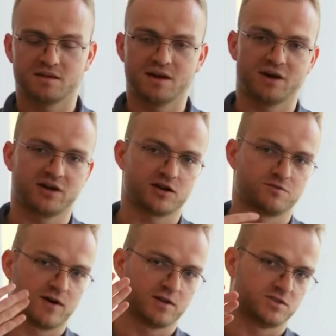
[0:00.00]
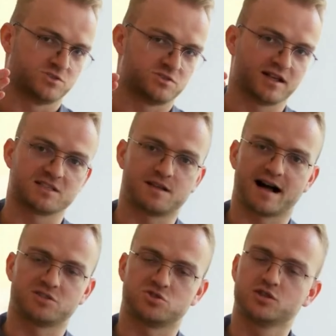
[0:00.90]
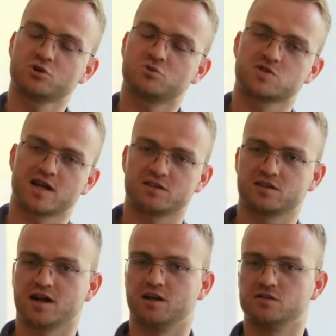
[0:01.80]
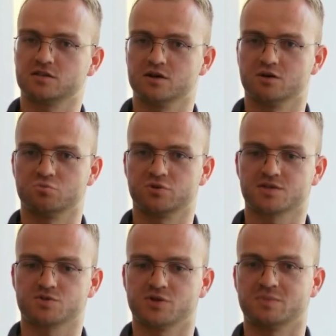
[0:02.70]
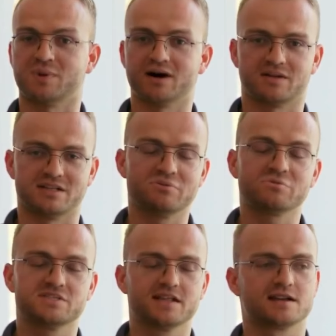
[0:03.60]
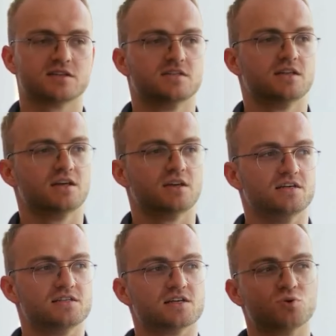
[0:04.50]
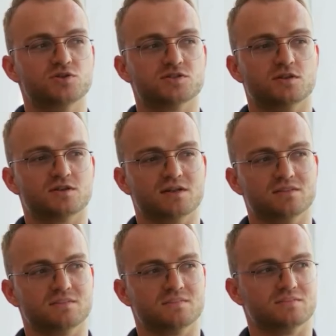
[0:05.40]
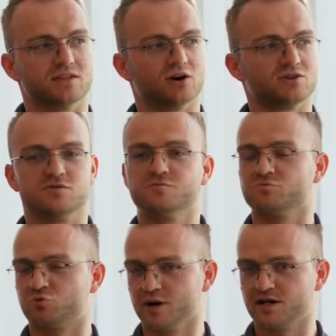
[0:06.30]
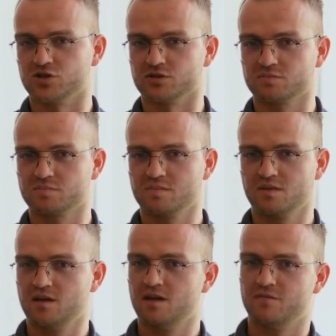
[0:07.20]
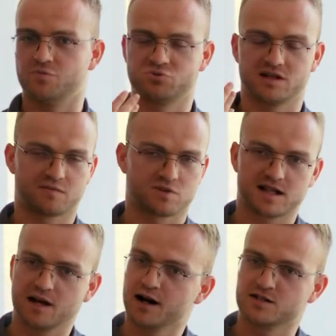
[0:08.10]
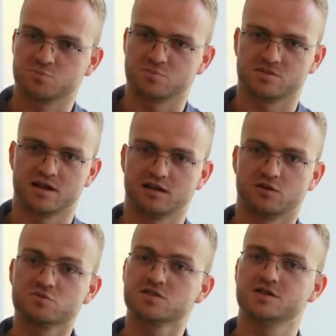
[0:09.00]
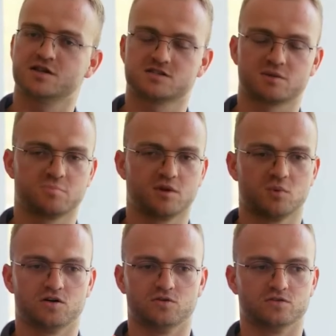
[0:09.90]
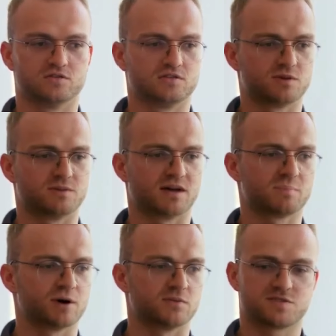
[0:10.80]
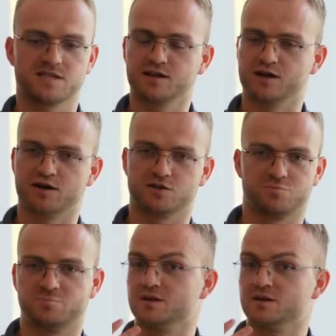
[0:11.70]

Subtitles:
Another advantage that actually goes hand in hand with this transparent delivery status is, of course, the loss of information. If you deliver 10 items and you've discussed something with the customer about the second item,